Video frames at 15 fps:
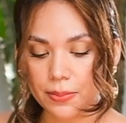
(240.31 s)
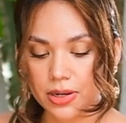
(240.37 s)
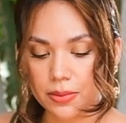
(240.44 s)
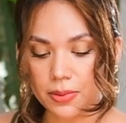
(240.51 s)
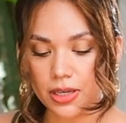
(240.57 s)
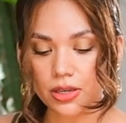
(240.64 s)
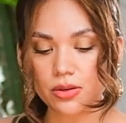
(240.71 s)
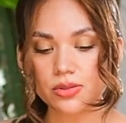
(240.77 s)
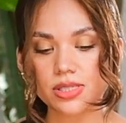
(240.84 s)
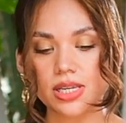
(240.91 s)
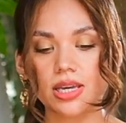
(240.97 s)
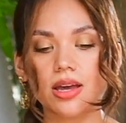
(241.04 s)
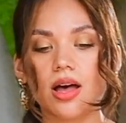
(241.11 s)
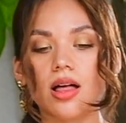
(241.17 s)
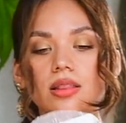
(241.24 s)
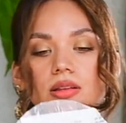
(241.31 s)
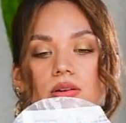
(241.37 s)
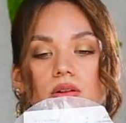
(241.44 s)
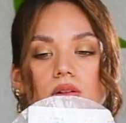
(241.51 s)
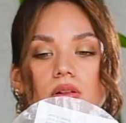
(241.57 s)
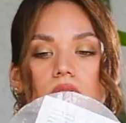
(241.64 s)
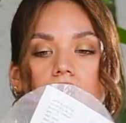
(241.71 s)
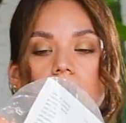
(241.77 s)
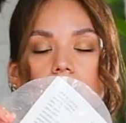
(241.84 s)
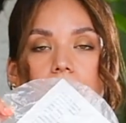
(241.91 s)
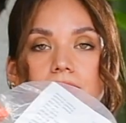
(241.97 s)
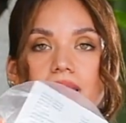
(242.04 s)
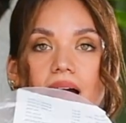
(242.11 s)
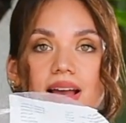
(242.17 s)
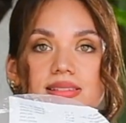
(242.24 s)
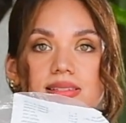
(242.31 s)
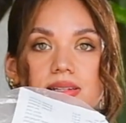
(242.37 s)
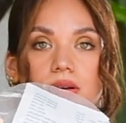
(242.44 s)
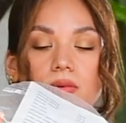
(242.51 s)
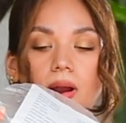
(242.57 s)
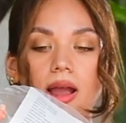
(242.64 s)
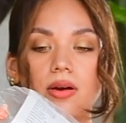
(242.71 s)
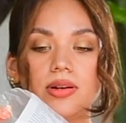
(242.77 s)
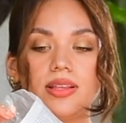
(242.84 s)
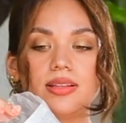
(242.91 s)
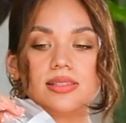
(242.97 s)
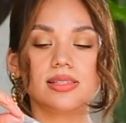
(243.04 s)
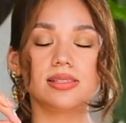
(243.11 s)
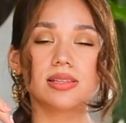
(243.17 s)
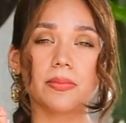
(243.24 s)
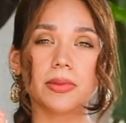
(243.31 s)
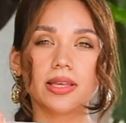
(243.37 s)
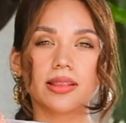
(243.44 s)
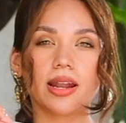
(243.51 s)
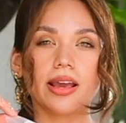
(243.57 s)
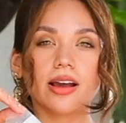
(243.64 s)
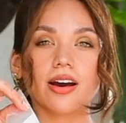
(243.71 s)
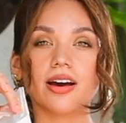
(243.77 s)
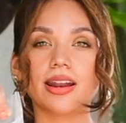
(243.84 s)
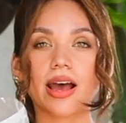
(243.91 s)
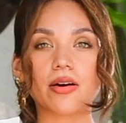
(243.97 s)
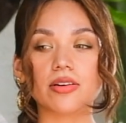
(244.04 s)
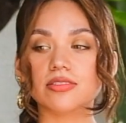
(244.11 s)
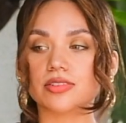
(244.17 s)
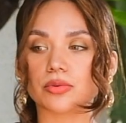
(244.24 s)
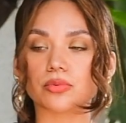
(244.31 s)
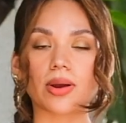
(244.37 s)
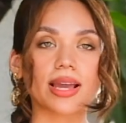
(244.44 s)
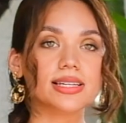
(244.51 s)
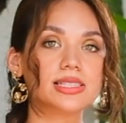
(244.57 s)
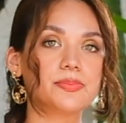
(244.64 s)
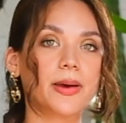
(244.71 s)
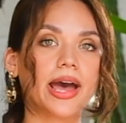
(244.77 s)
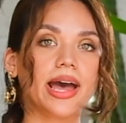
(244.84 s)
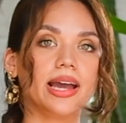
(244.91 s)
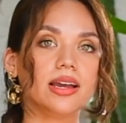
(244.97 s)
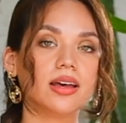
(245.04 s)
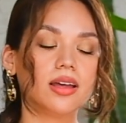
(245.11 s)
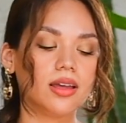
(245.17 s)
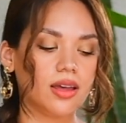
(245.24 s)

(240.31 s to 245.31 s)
going to be using a little plastic round, and this is something that I cut out of a rice bag.